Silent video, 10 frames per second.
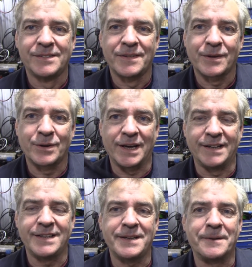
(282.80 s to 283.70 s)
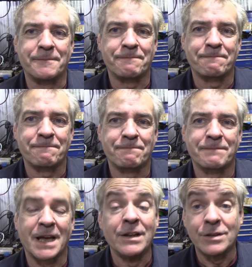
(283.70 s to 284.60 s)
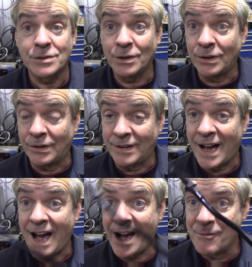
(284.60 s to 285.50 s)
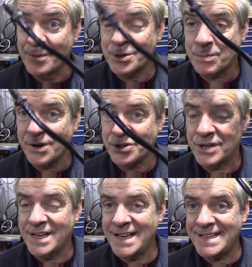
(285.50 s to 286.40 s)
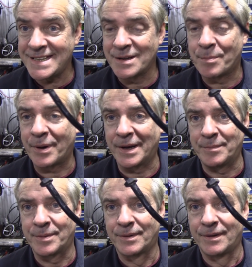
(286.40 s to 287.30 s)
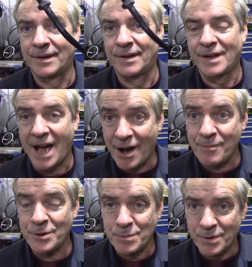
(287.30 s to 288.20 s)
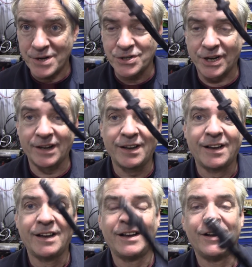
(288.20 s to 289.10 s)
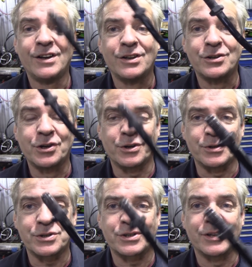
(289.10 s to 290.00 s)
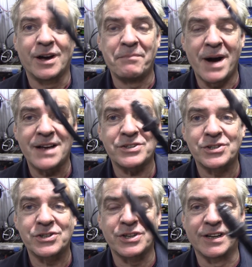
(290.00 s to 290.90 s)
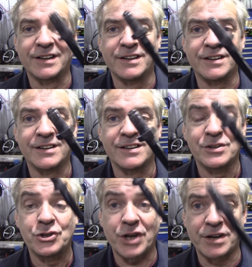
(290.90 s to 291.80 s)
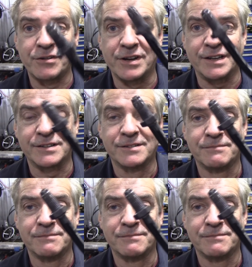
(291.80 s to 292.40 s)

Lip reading: Good idea. So, how much pressure is in a pipe? How much pressure does a master cylinder generate?